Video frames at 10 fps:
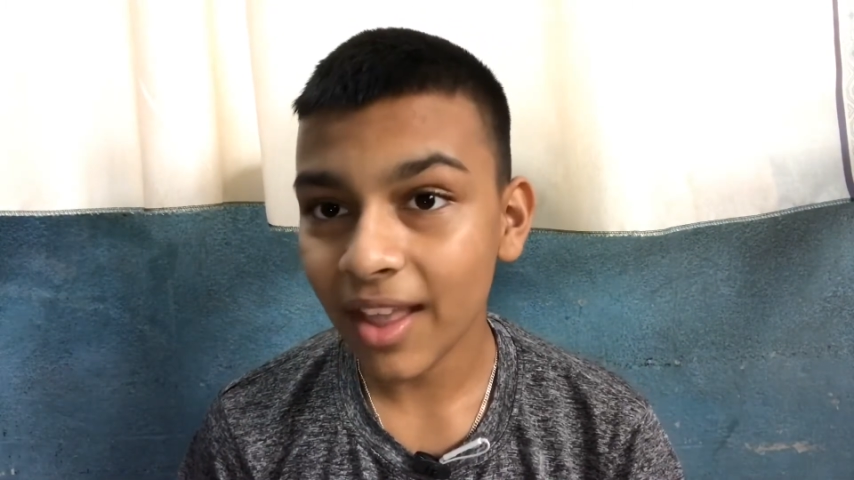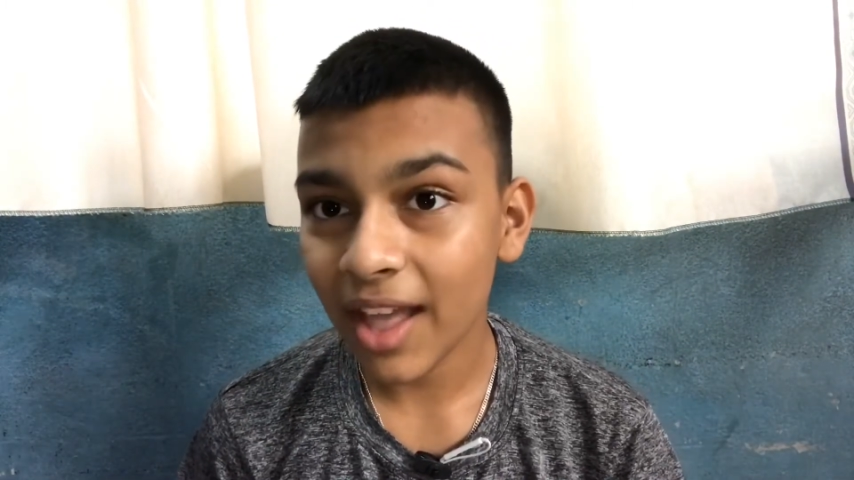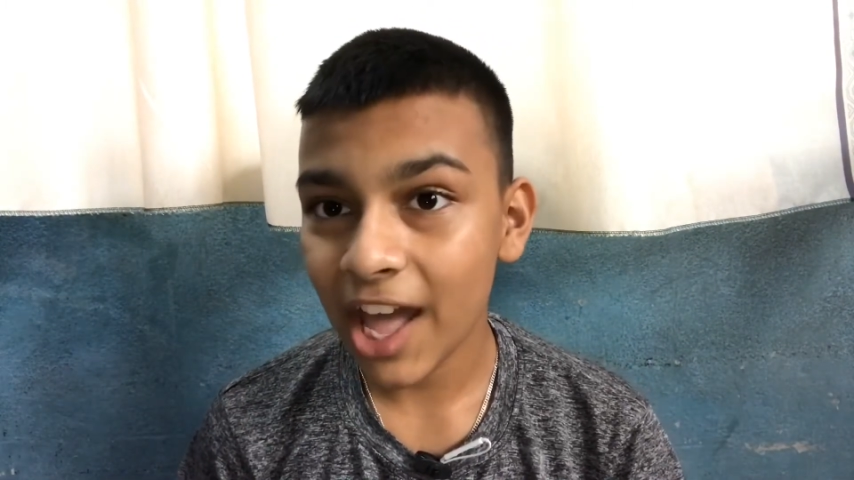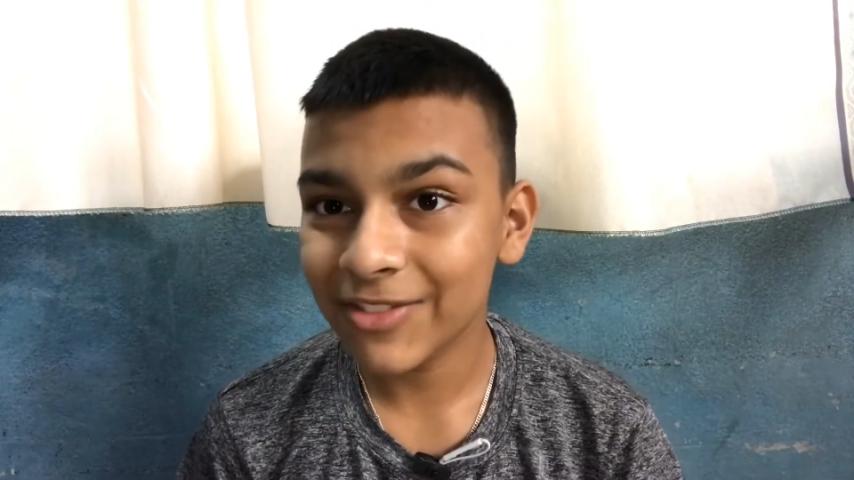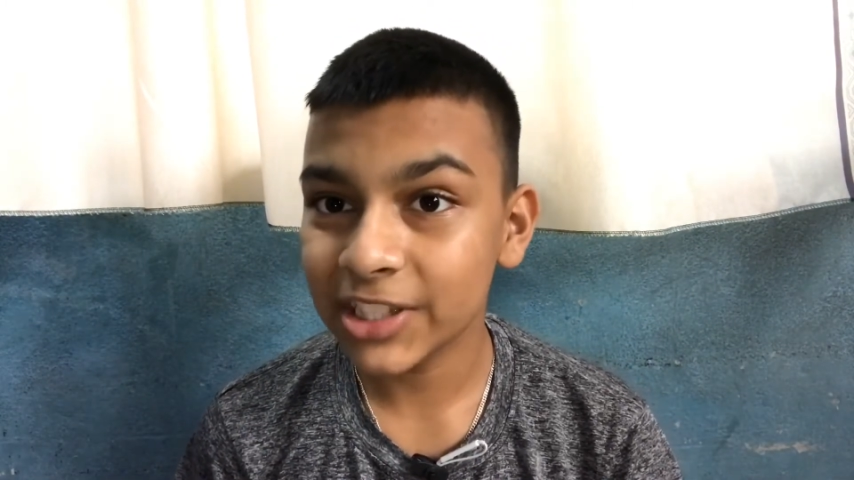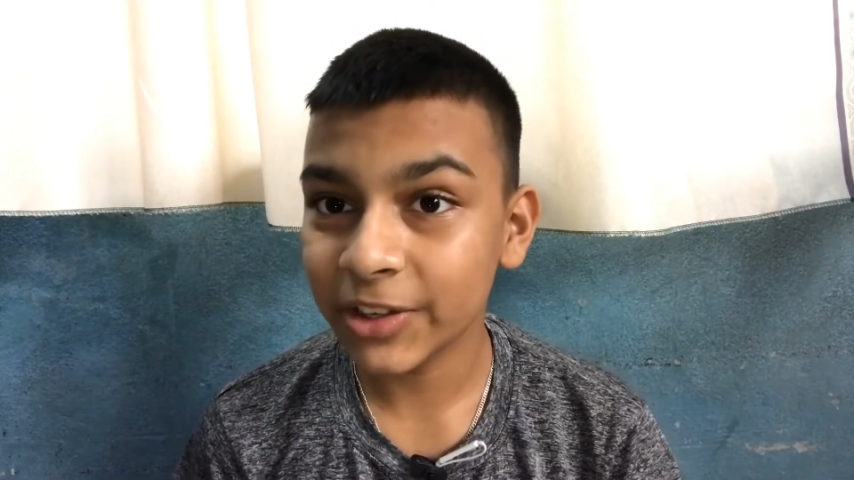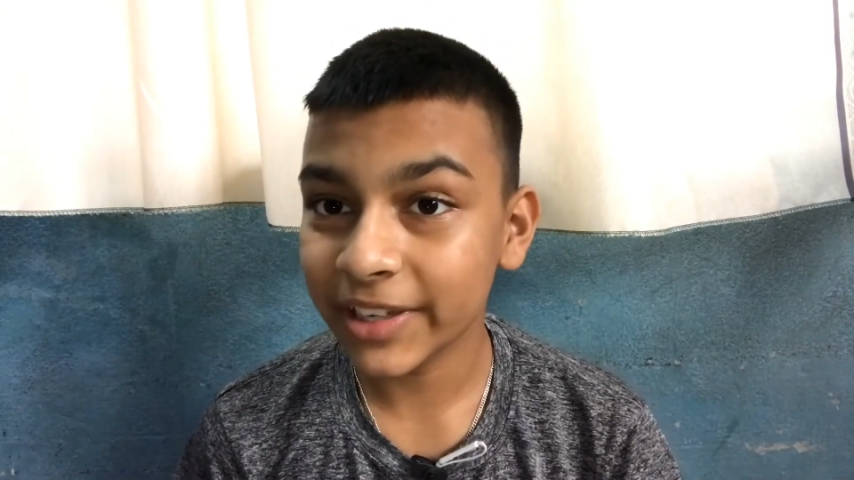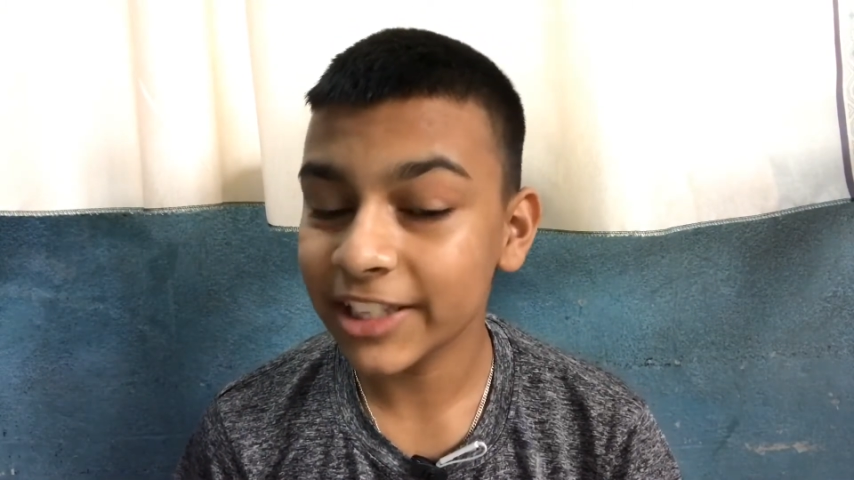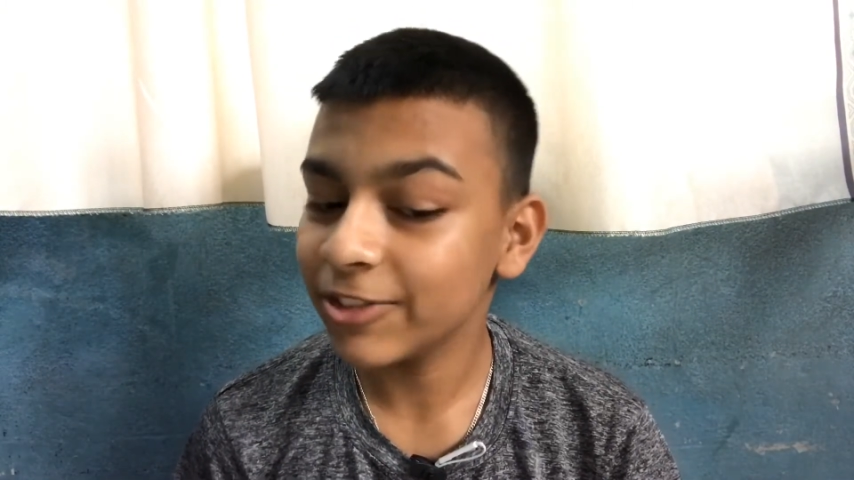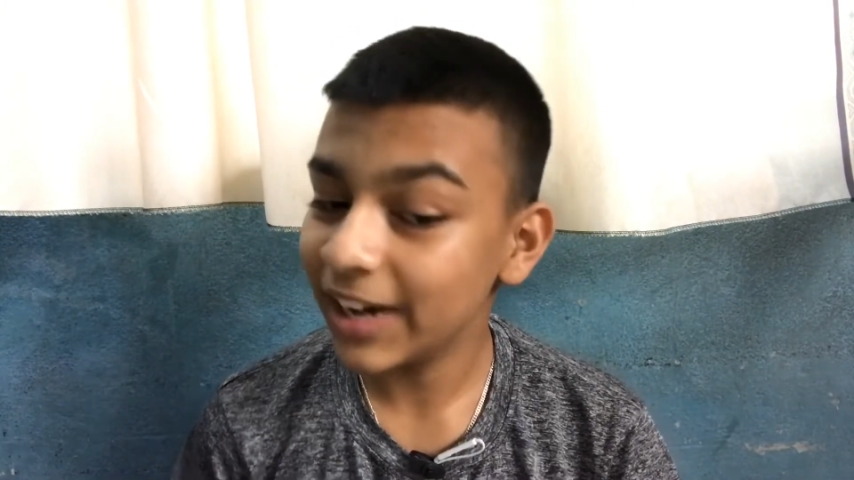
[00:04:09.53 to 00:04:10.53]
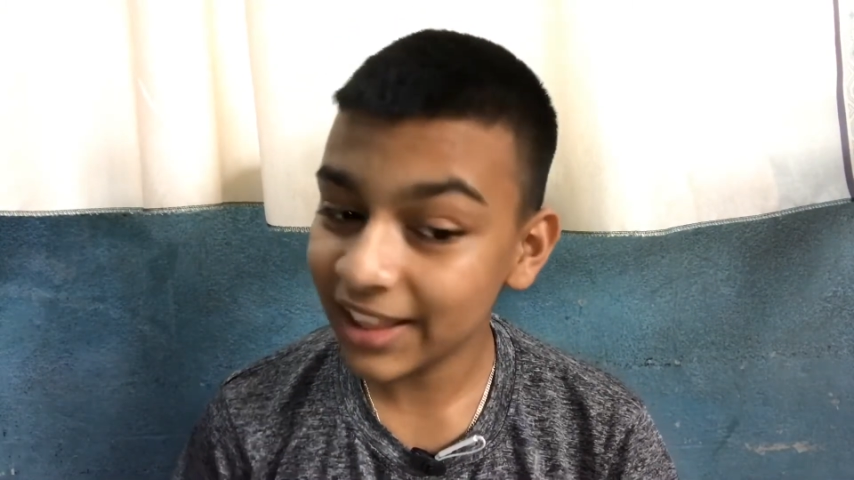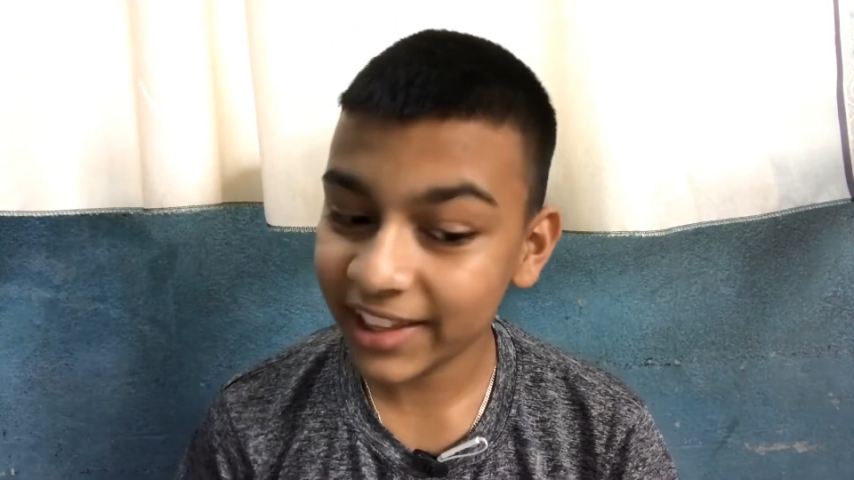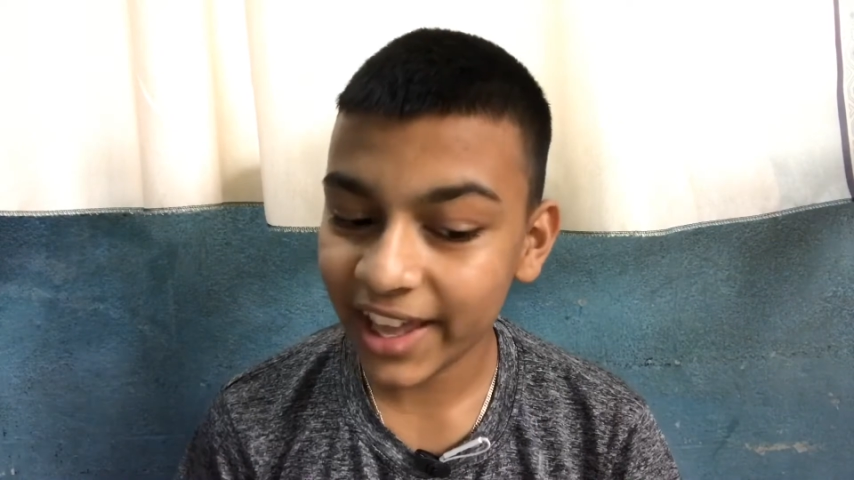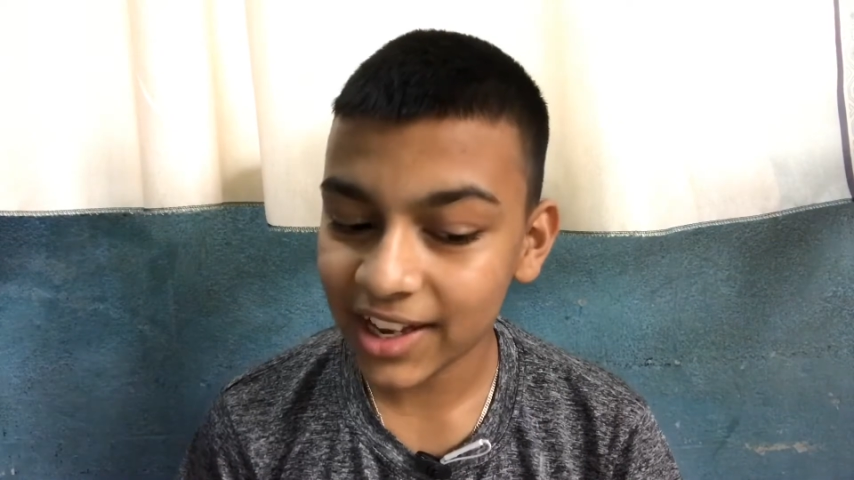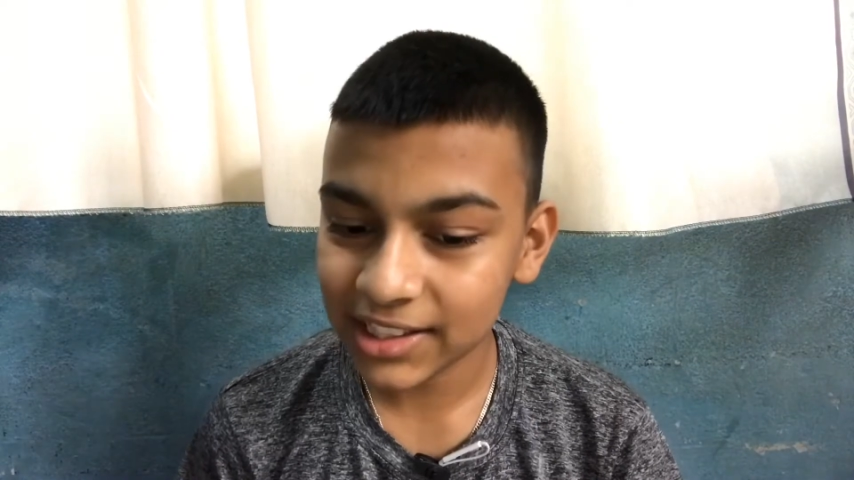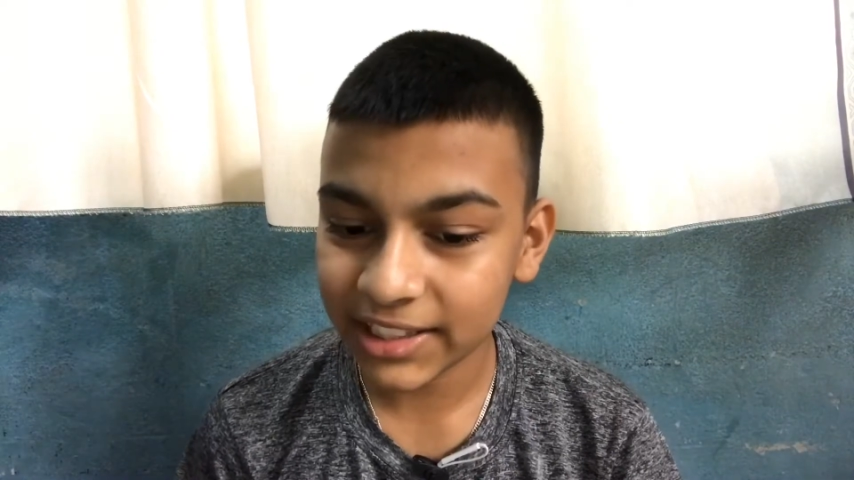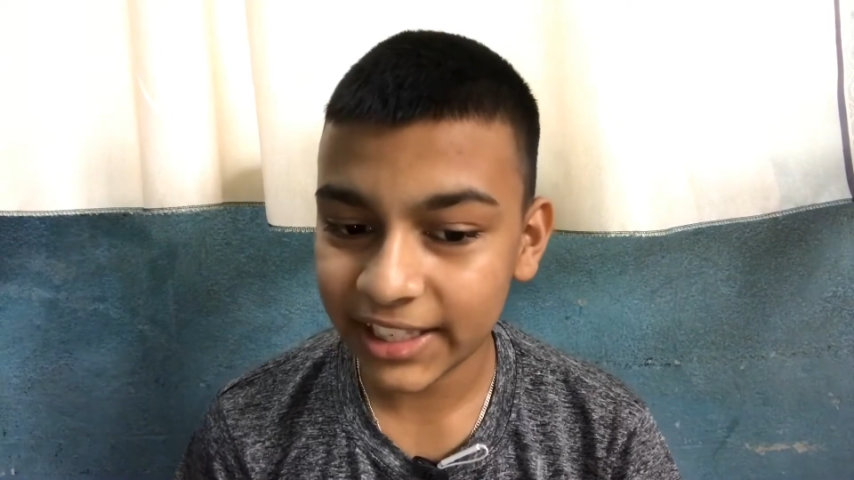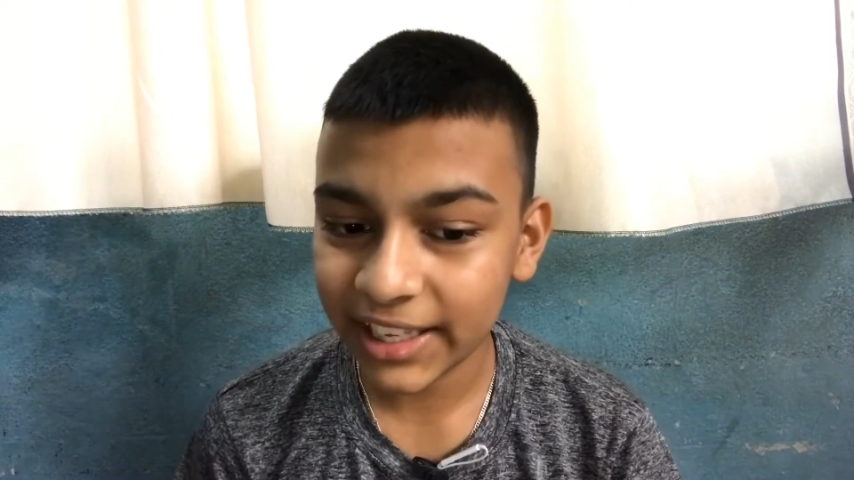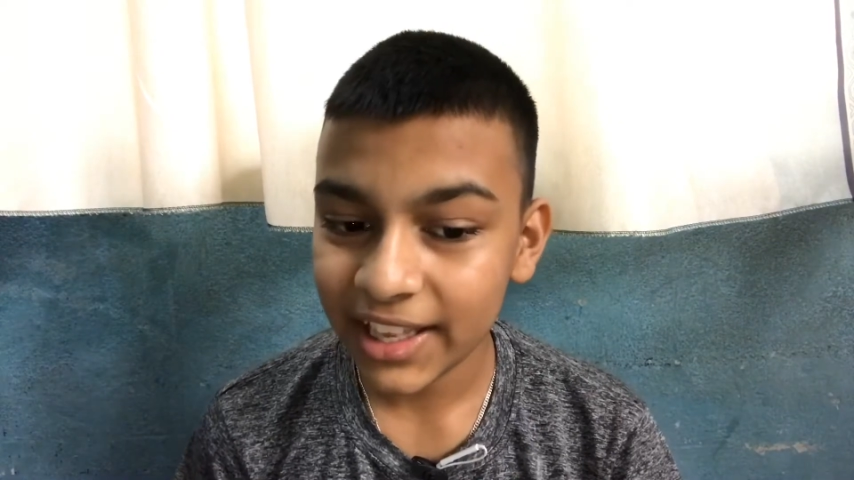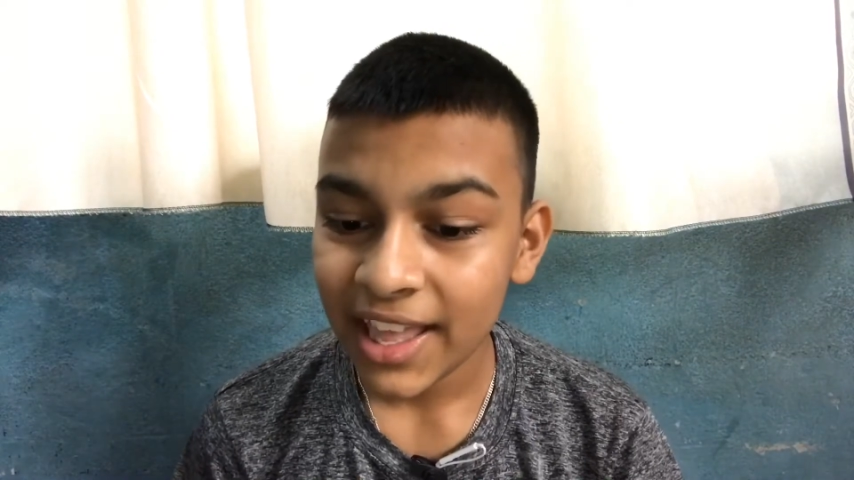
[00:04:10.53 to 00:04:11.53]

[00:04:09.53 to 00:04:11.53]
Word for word: I was looking really ugly